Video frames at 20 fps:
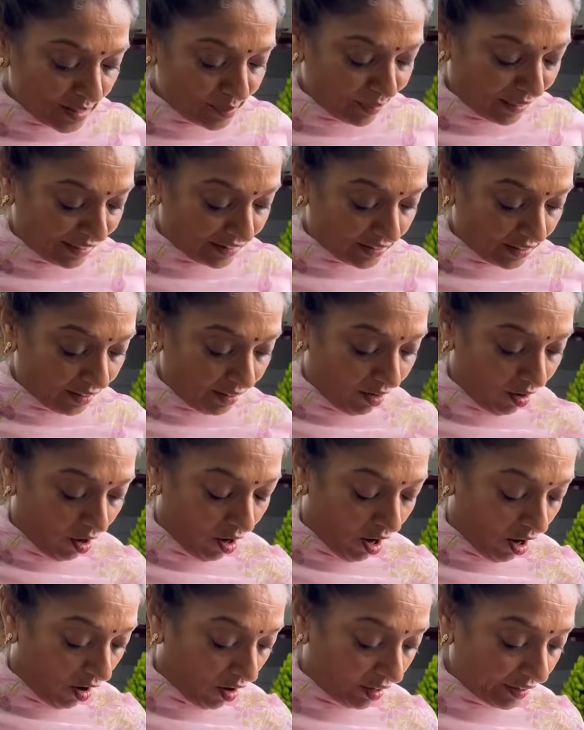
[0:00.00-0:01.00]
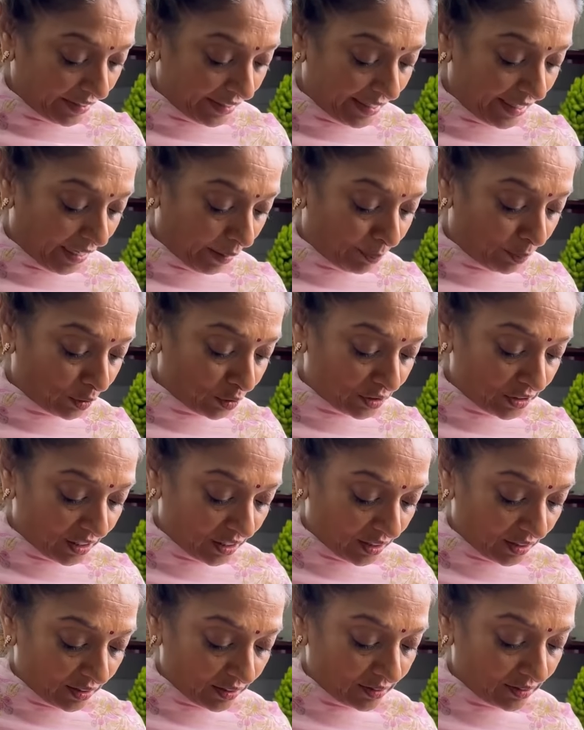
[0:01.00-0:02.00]
maida, already I put
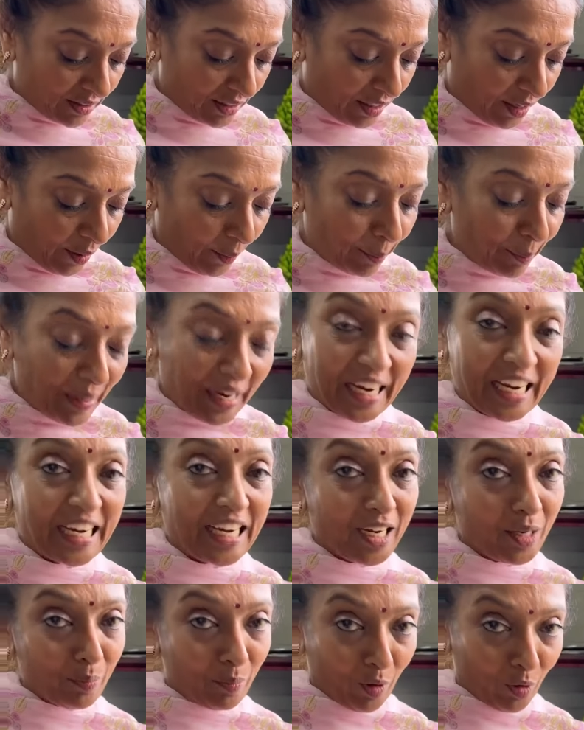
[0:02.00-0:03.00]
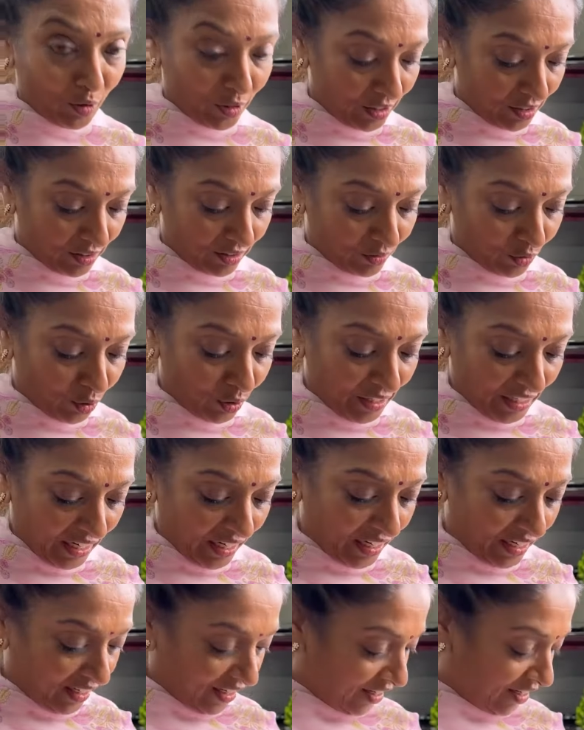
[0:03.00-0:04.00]
the baking powder. Okay,
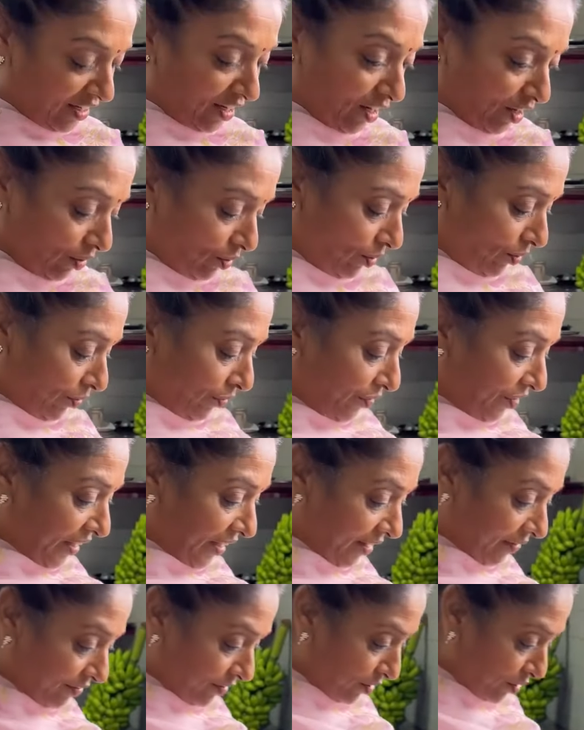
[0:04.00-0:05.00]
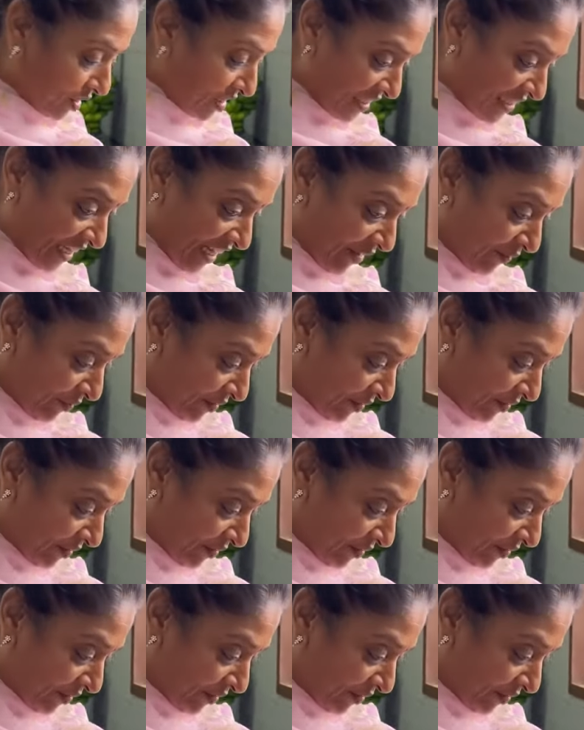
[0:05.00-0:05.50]
now we have to see.